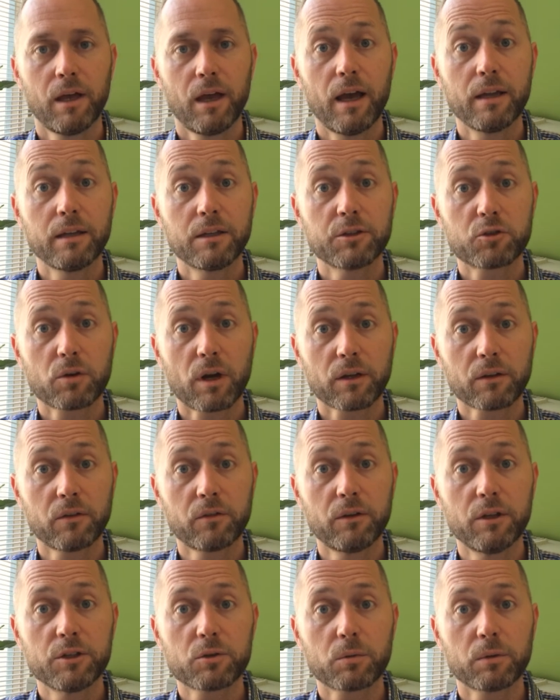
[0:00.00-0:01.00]
And
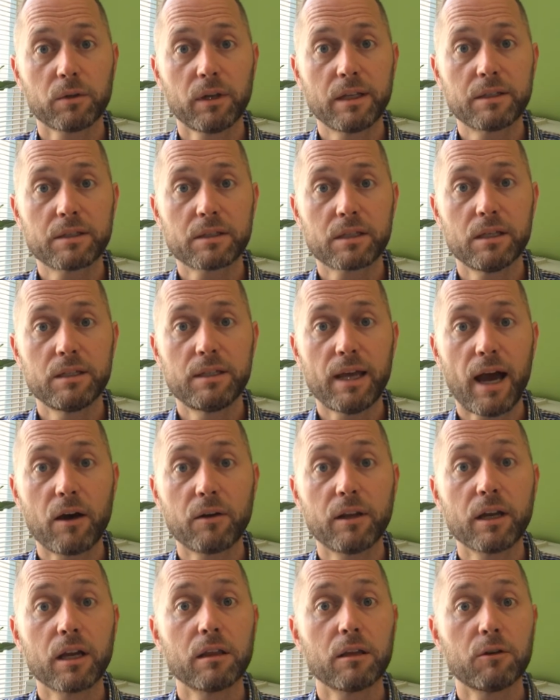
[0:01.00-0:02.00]
destructiveness relates to
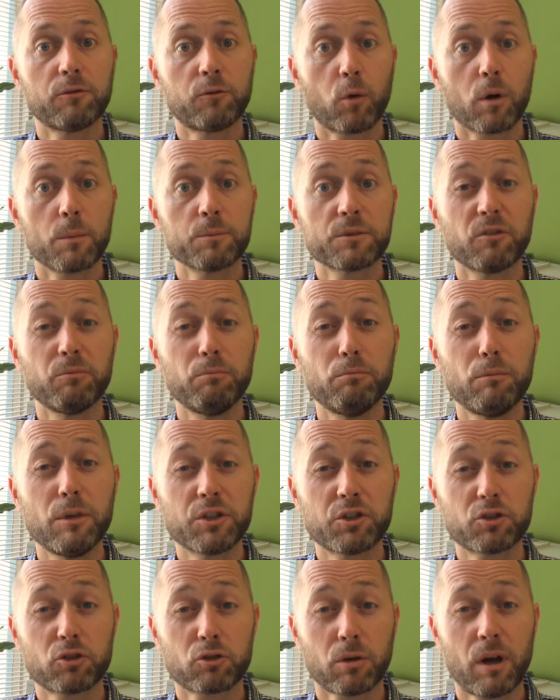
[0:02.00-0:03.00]
doubting in the forms of
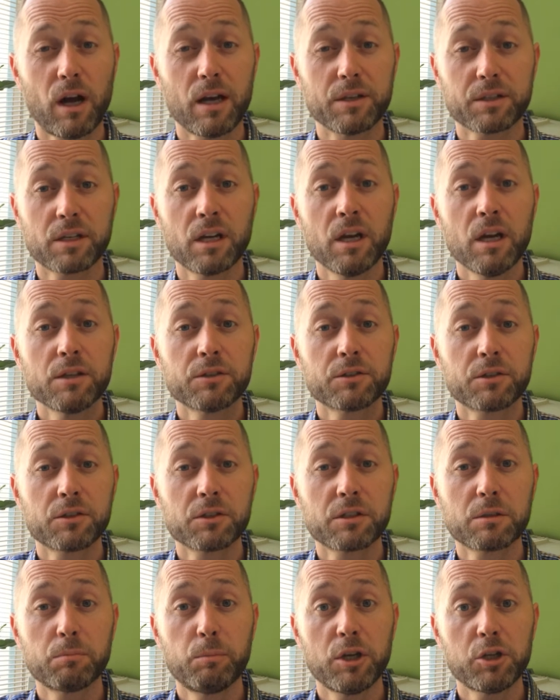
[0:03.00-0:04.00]
mistrust,
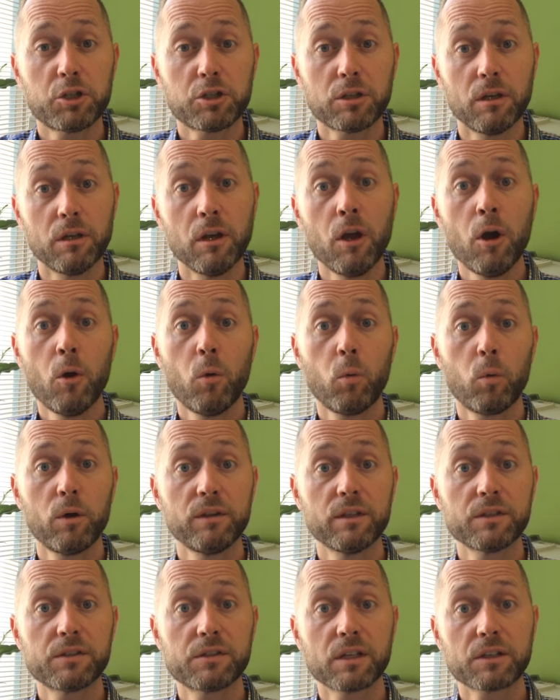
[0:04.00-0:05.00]
suspicion, when
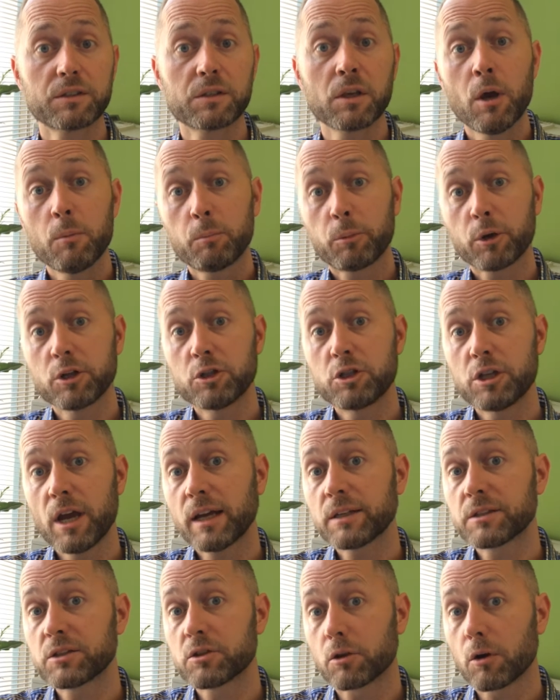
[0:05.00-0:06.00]
the 6
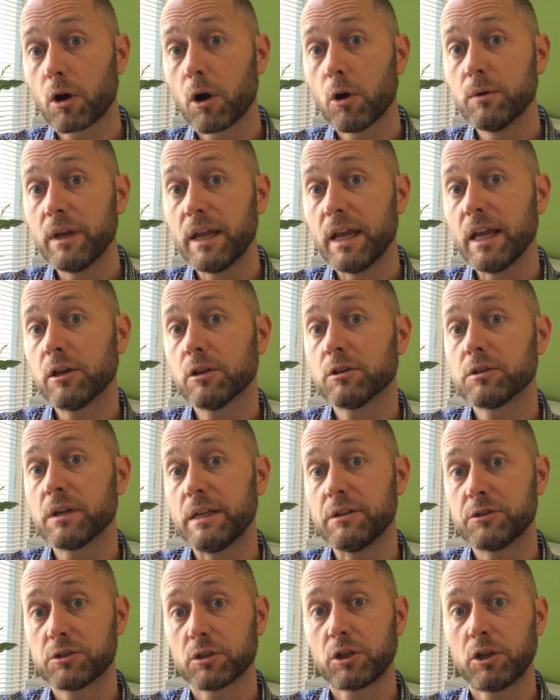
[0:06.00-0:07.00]
projects their own inner
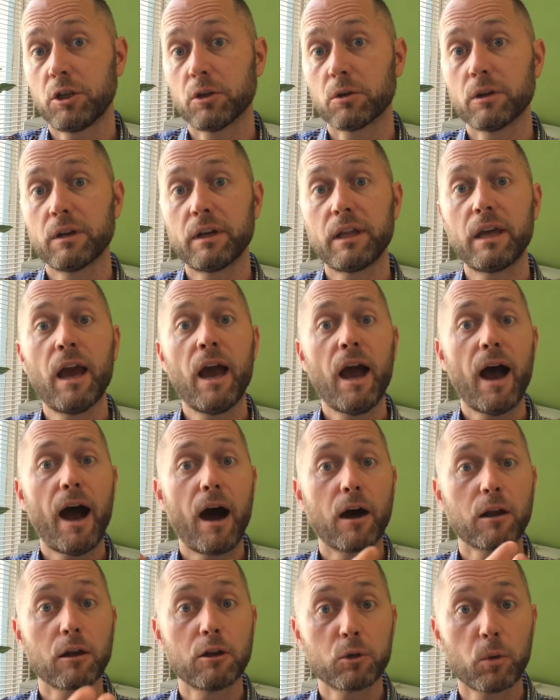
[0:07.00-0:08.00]
insecurity
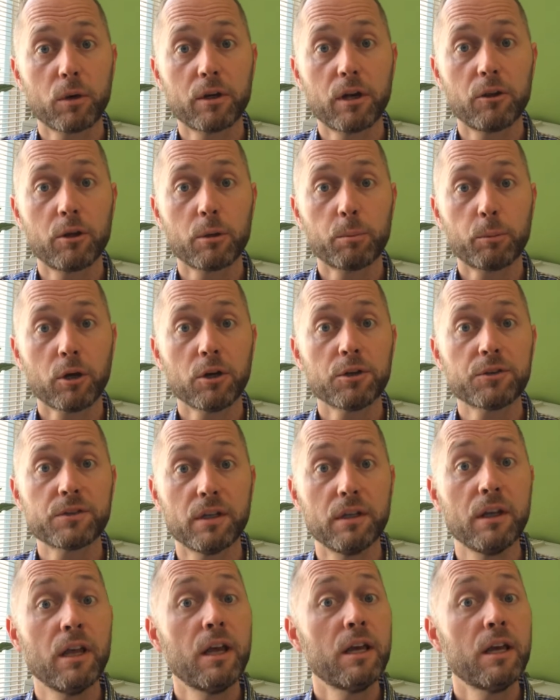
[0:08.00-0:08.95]
out onto another person,